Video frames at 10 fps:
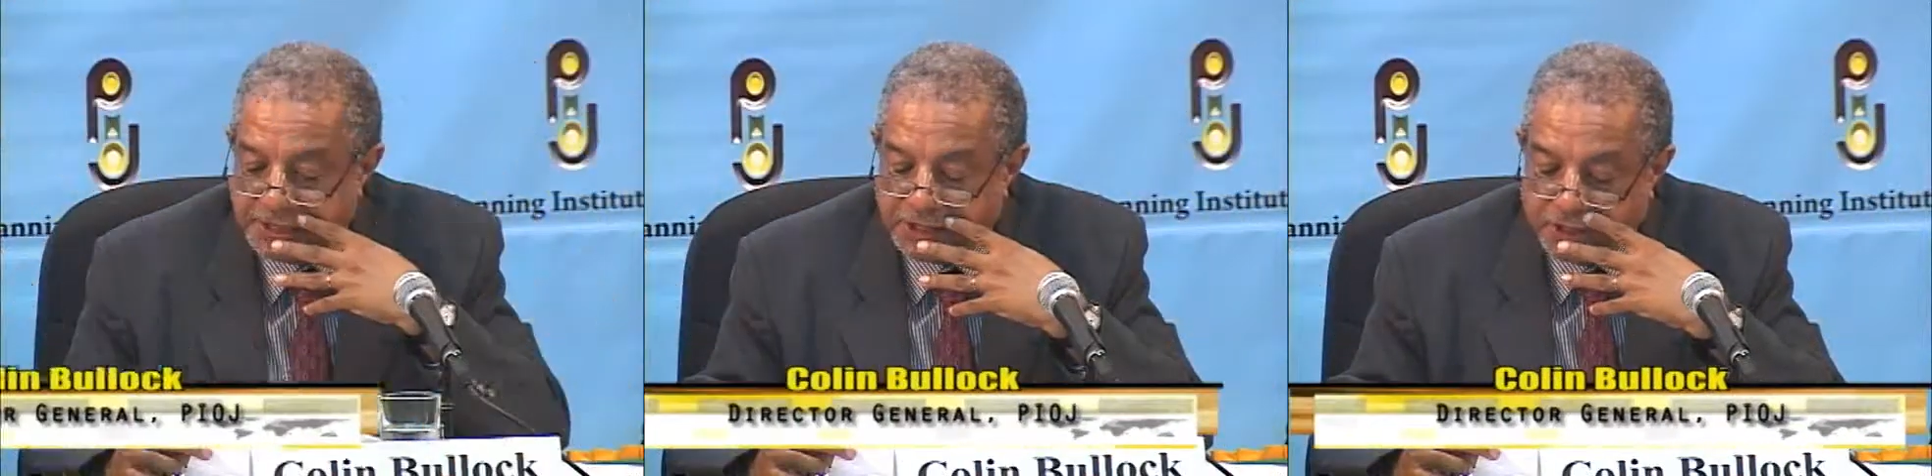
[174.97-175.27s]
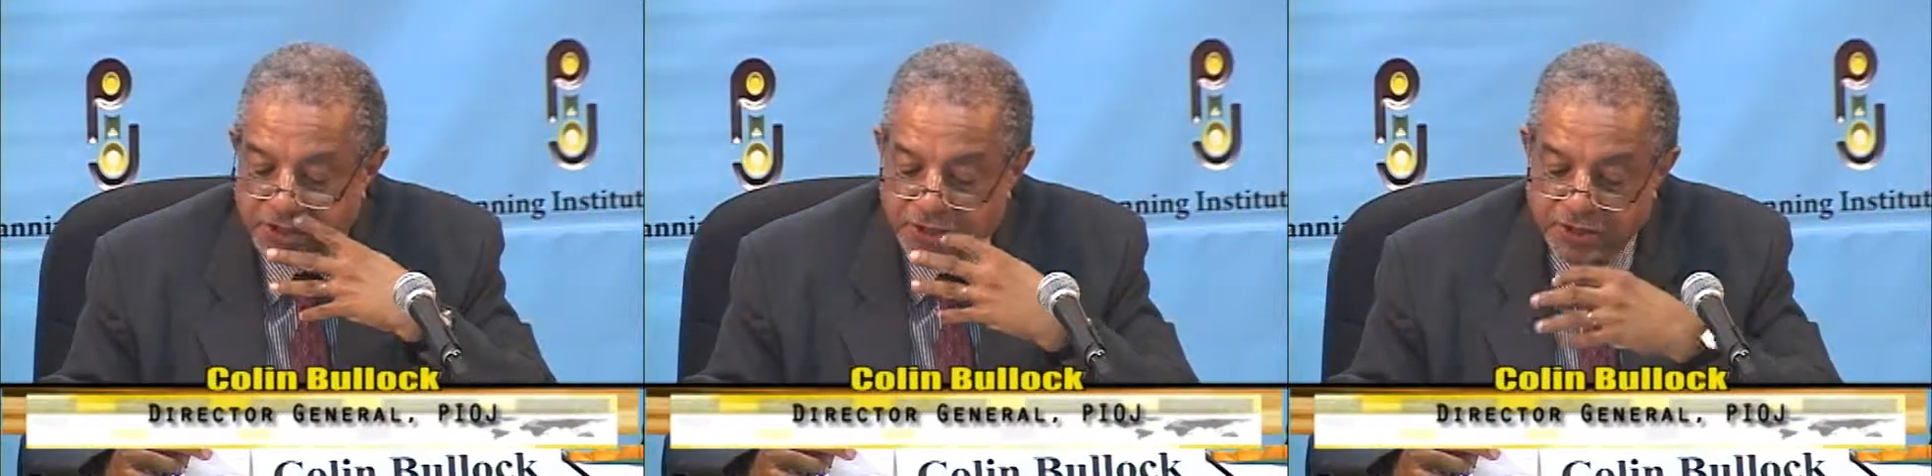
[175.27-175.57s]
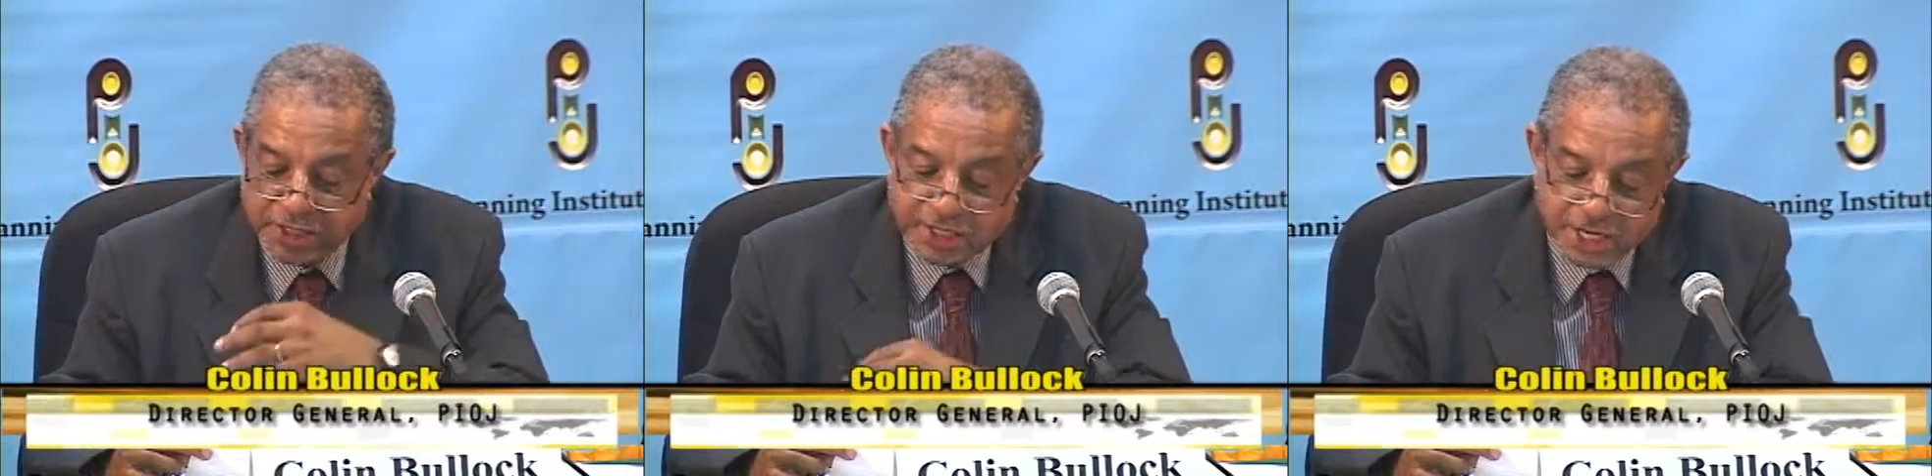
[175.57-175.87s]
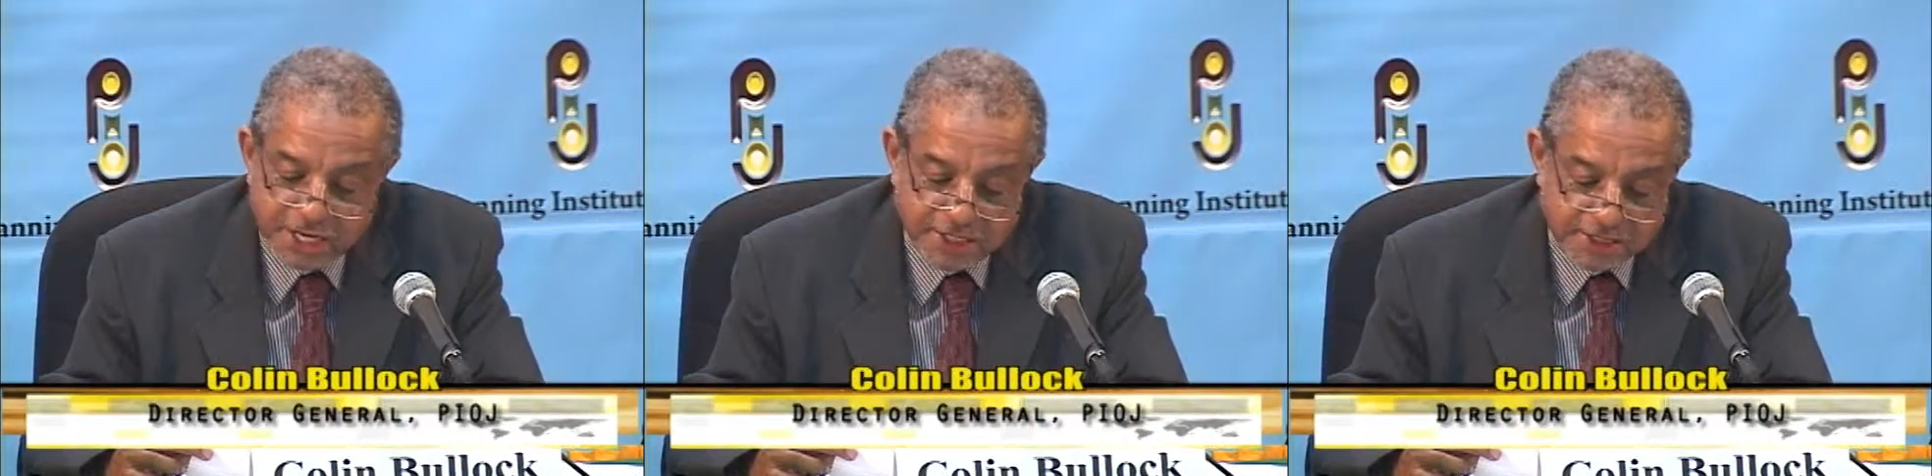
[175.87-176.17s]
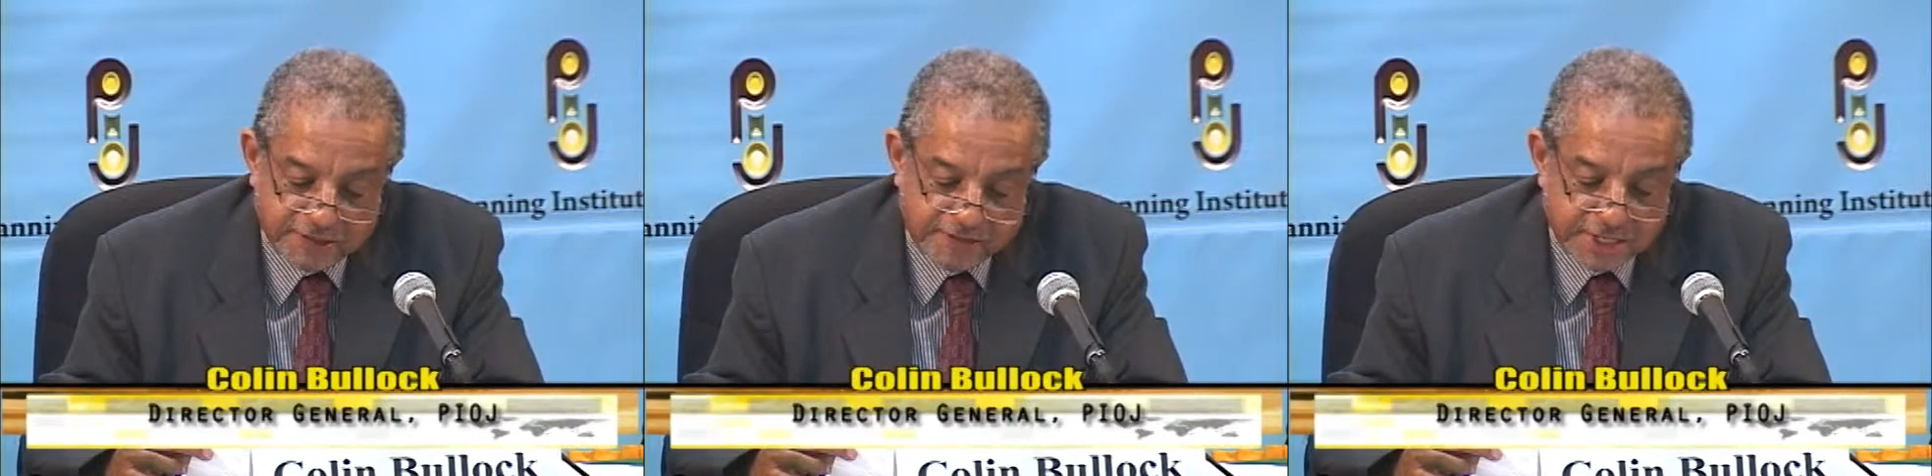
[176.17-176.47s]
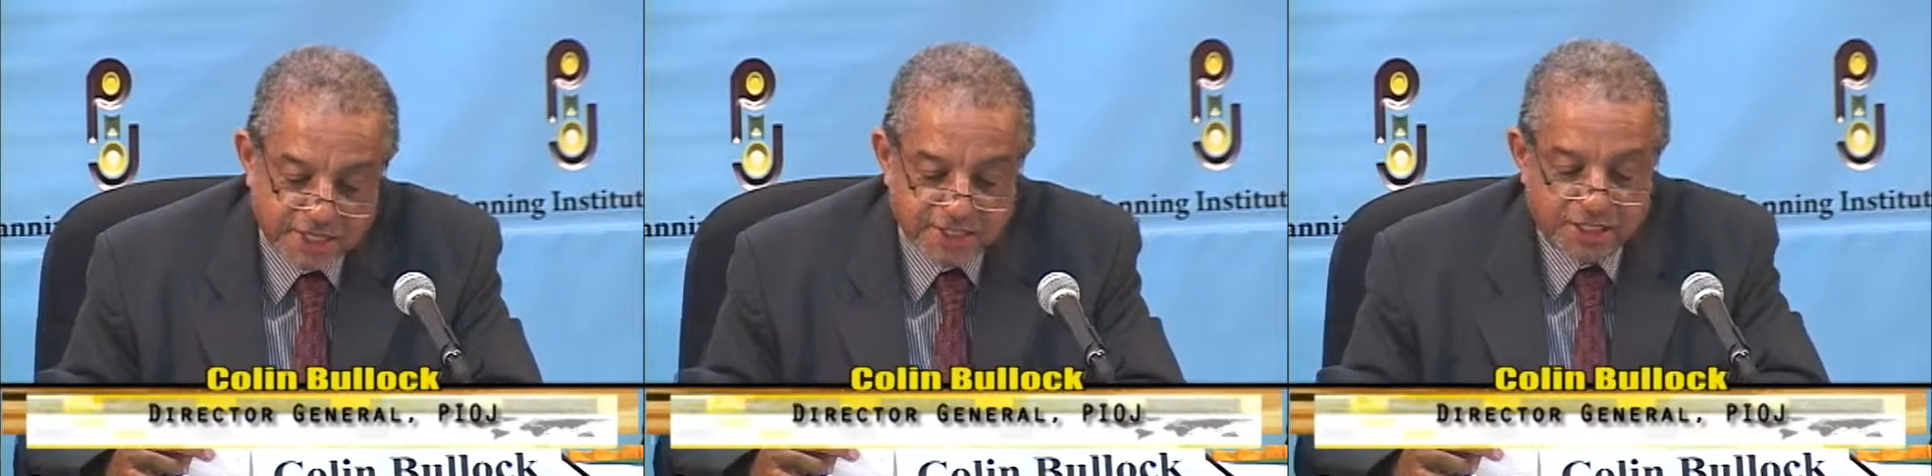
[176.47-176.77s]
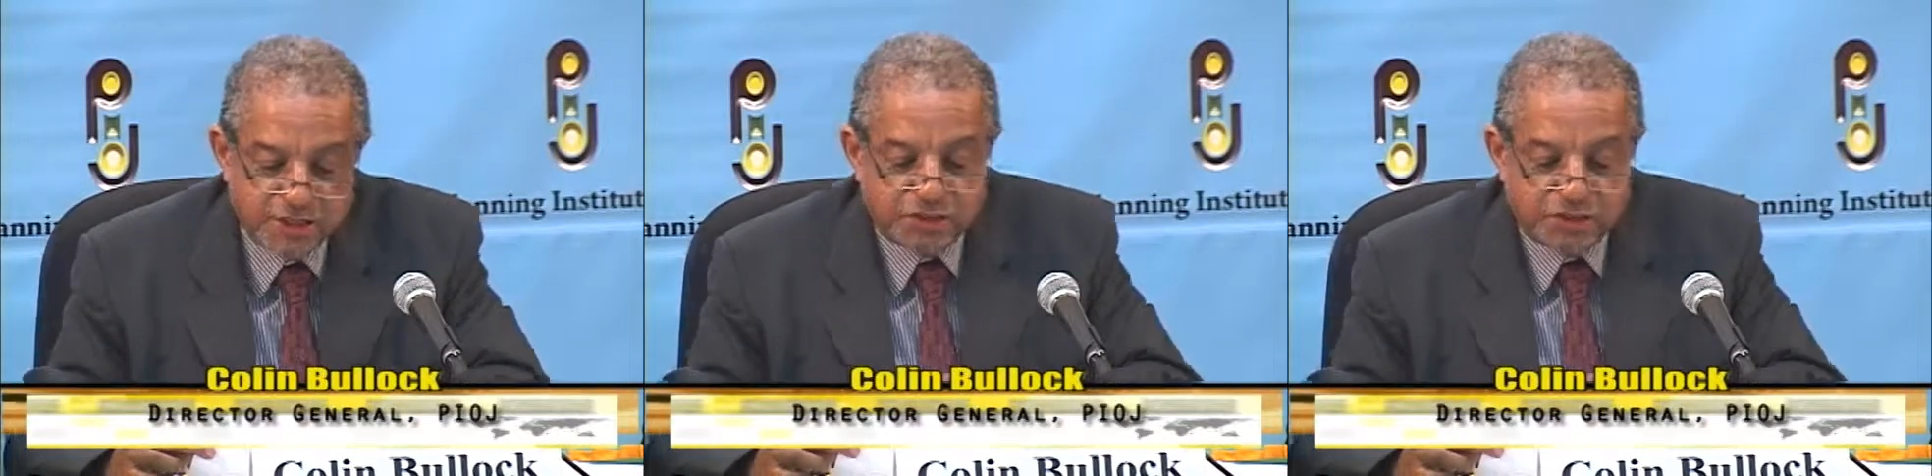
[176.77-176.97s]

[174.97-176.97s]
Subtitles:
Continuing declines in finance and